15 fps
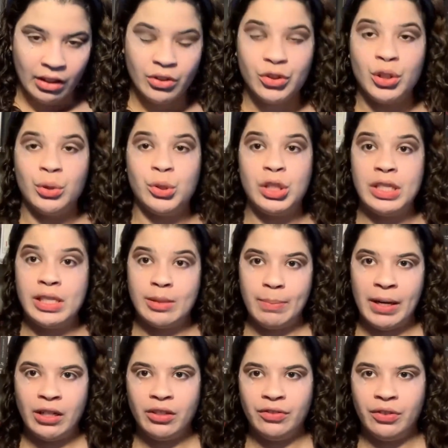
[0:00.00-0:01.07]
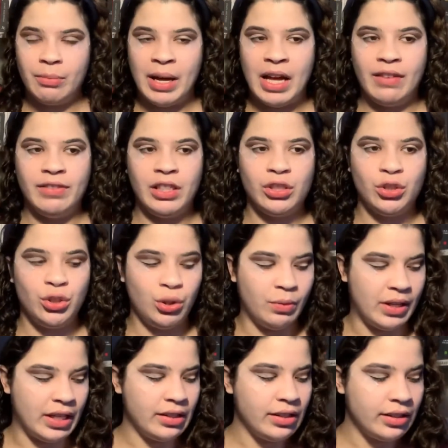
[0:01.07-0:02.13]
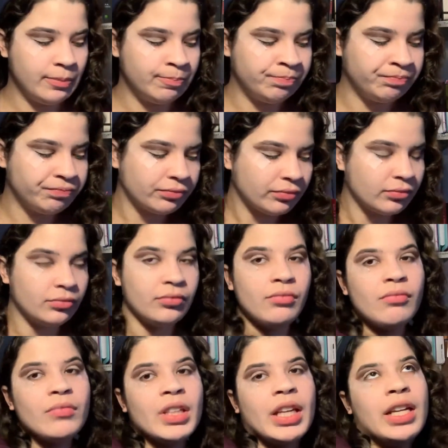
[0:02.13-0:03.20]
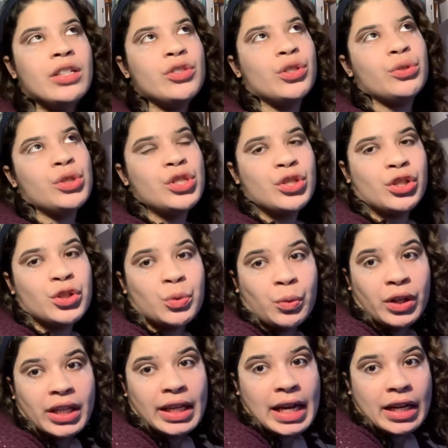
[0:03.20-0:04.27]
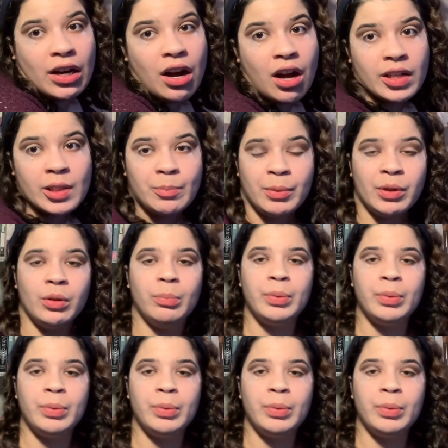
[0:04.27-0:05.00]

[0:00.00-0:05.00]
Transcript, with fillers: So she's spared from having to do this. And so she starts working at a hospital,